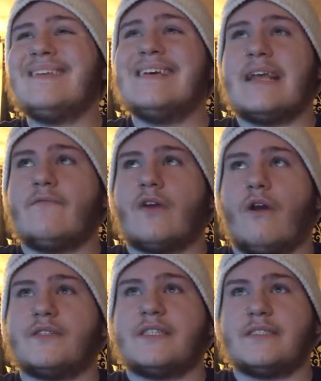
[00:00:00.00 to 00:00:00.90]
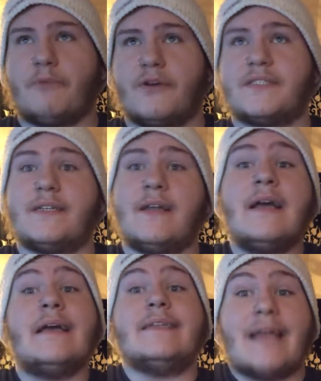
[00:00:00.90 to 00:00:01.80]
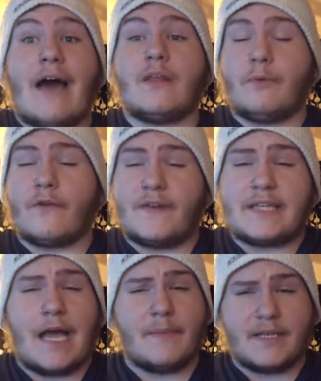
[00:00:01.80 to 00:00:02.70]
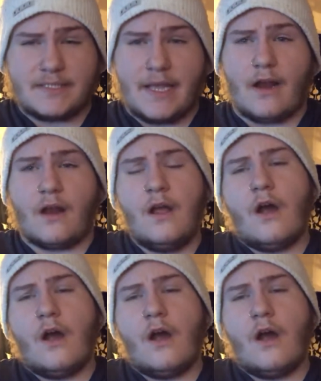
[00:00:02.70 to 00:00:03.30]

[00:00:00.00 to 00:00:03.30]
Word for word: And in regards to this person, now the perfect timing is there.